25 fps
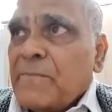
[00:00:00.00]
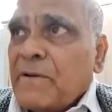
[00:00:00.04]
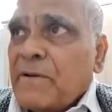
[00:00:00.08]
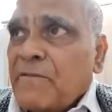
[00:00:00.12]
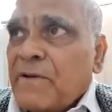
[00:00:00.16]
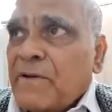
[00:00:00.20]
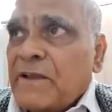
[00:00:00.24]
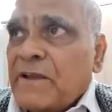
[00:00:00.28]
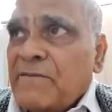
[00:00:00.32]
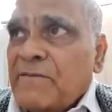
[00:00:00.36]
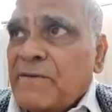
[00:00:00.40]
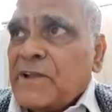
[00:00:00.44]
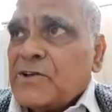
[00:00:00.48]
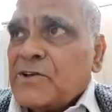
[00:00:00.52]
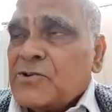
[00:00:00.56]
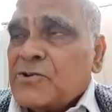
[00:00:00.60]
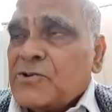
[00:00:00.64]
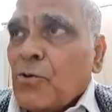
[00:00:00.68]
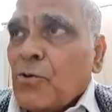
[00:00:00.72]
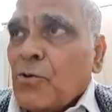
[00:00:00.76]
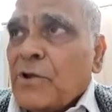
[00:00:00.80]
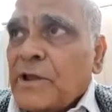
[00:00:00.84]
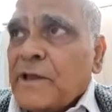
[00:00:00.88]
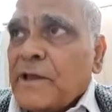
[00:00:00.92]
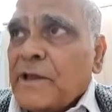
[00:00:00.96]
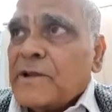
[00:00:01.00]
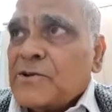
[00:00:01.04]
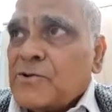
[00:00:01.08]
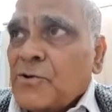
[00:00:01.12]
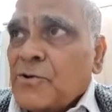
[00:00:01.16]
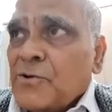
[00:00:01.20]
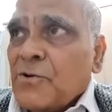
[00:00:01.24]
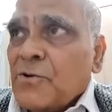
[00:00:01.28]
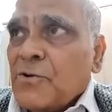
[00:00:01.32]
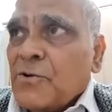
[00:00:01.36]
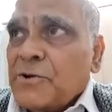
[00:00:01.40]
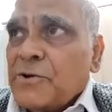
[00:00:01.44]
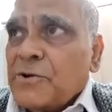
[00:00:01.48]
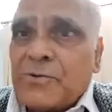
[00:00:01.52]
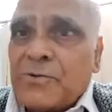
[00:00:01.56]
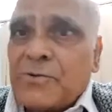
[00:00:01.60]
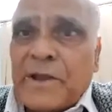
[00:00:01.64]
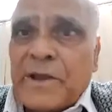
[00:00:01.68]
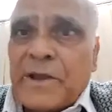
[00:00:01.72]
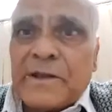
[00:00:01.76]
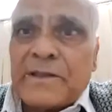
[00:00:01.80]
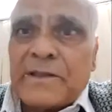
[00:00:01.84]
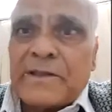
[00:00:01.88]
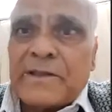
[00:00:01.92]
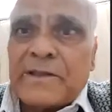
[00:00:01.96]
very, very slowly and slowly you
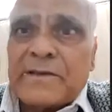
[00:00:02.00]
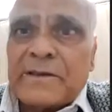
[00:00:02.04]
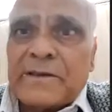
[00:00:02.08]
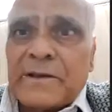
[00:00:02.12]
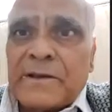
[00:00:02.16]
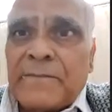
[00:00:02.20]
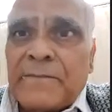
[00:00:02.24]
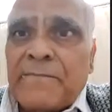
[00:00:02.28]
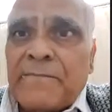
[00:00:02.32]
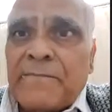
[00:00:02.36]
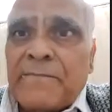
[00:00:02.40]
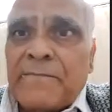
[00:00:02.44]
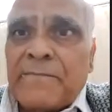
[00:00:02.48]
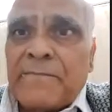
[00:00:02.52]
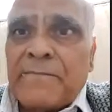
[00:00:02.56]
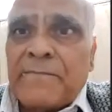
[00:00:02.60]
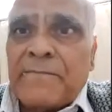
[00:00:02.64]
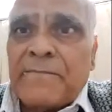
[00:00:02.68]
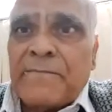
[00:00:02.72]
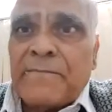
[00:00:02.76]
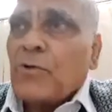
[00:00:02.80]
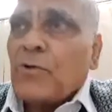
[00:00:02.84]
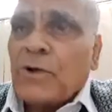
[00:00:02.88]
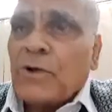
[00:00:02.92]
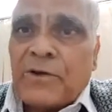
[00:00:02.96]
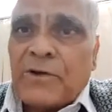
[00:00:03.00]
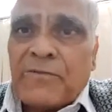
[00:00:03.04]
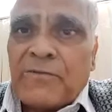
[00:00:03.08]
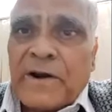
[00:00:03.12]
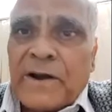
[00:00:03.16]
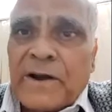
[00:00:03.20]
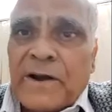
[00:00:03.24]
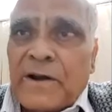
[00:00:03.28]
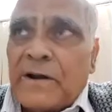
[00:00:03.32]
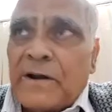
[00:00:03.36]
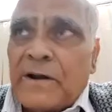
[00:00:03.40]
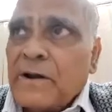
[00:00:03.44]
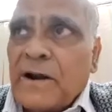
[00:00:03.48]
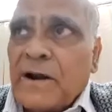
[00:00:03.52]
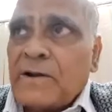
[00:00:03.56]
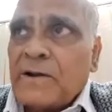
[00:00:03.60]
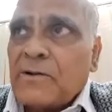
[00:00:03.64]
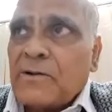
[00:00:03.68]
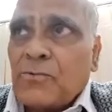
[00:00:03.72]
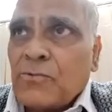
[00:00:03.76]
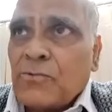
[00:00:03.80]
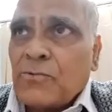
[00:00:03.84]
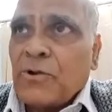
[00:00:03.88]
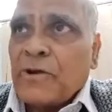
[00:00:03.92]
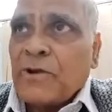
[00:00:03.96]
take this coconut water,
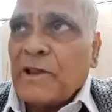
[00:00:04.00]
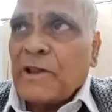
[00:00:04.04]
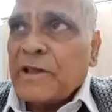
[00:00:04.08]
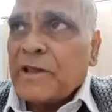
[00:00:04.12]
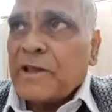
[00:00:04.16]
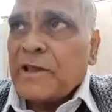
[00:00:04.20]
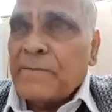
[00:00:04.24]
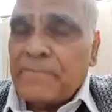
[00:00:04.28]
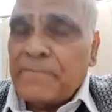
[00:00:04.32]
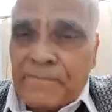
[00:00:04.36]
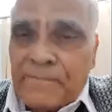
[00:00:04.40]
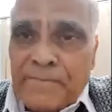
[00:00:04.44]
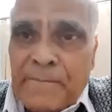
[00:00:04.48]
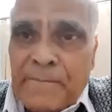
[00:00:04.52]
not quickly.